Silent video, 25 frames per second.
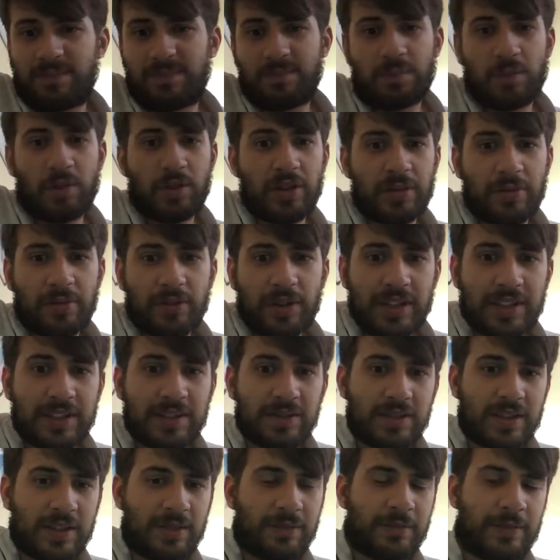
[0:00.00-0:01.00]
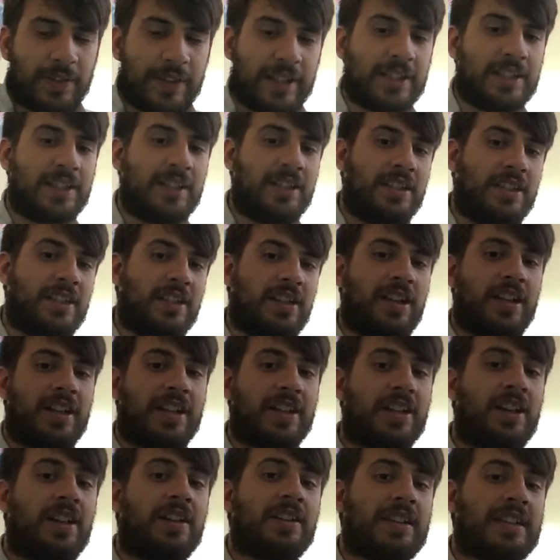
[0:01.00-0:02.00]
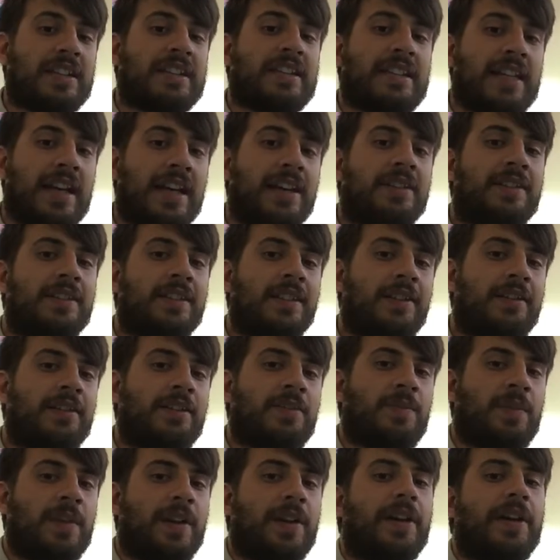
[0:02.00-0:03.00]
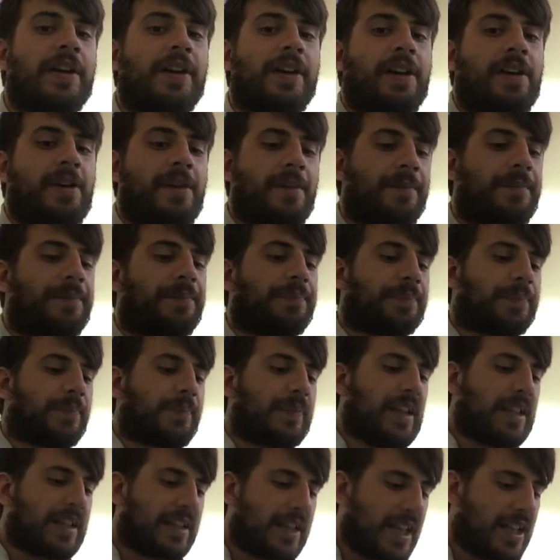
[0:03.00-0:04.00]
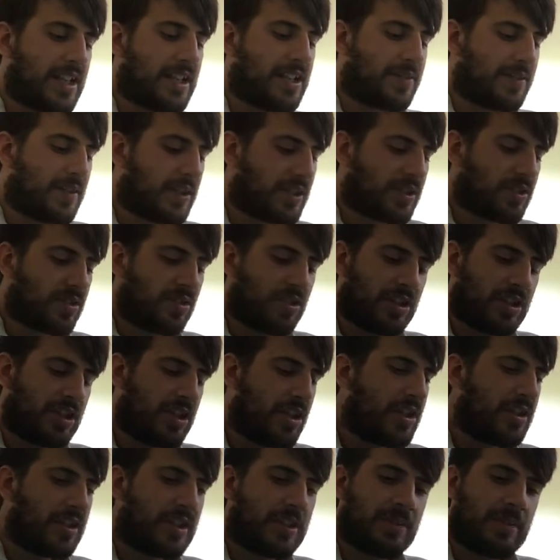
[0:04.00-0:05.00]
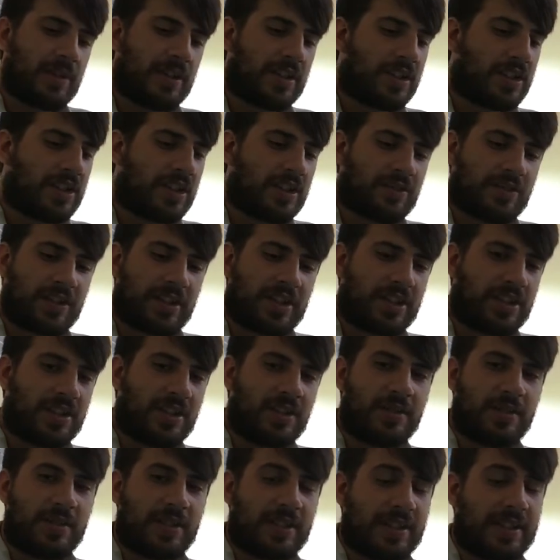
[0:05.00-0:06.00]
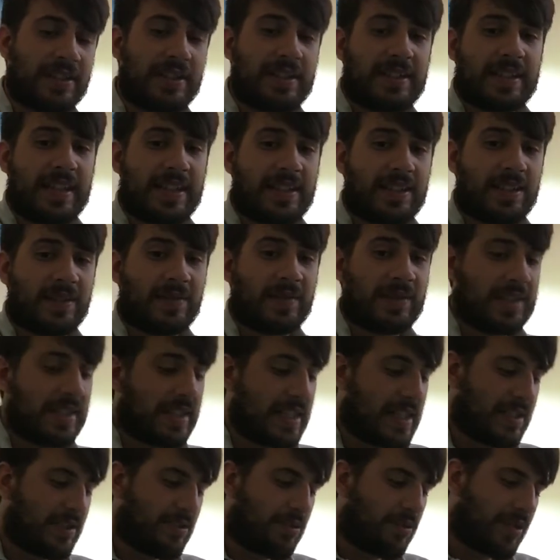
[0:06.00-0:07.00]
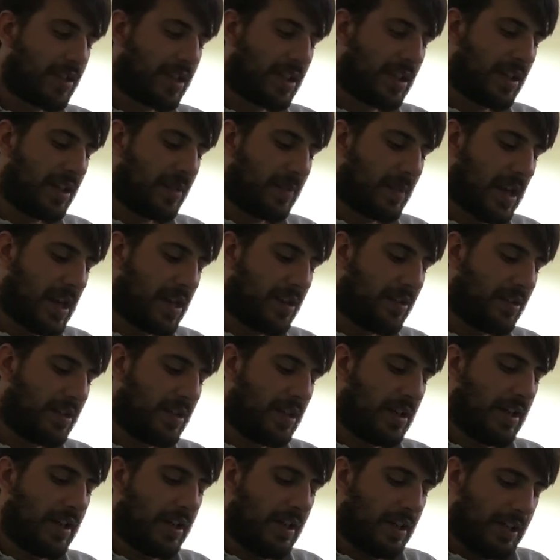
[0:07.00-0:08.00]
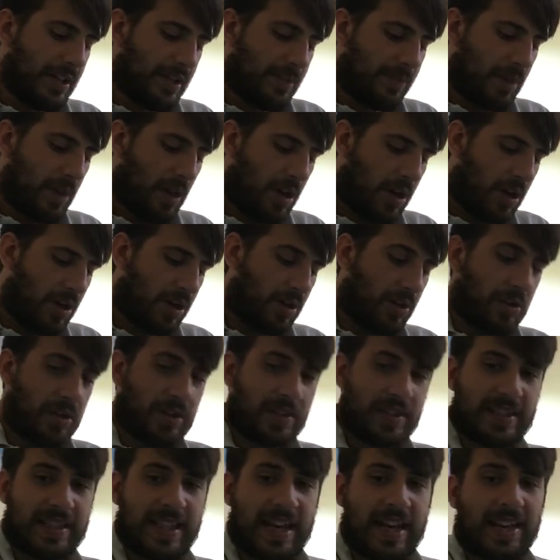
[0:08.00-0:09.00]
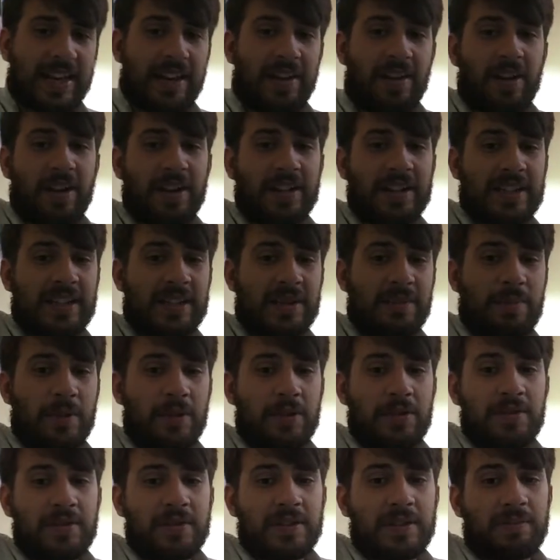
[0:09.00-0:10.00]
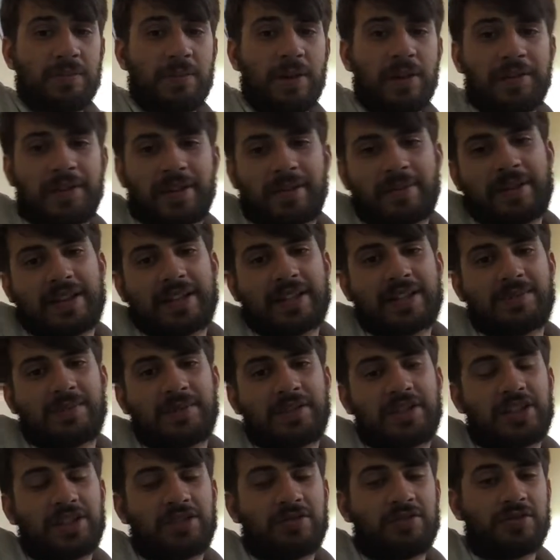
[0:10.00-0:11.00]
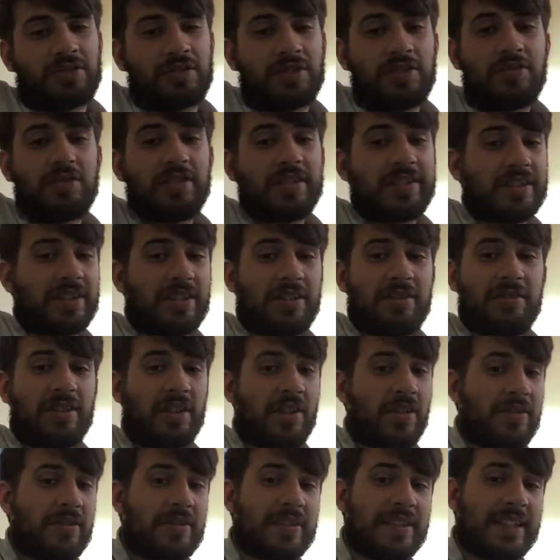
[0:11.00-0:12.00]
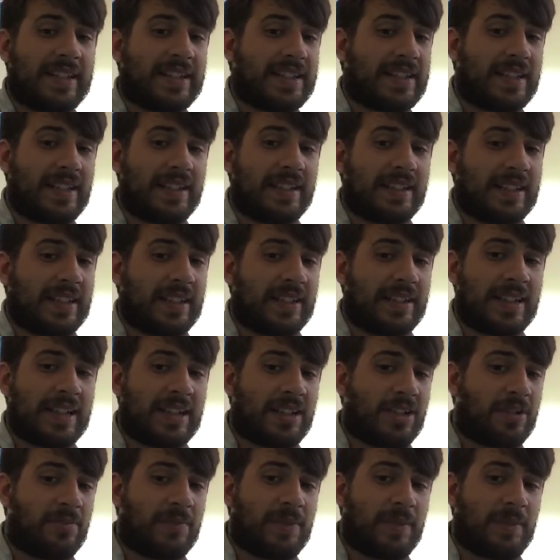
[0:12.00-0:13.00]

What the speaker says: boyfriend or something, I can understand those, but again, you've just got to use as much discretion and sense. Obviously, talking about Park on a Saturday night in Spoons and moaning about some of the children, you just don't know who's listening, and there could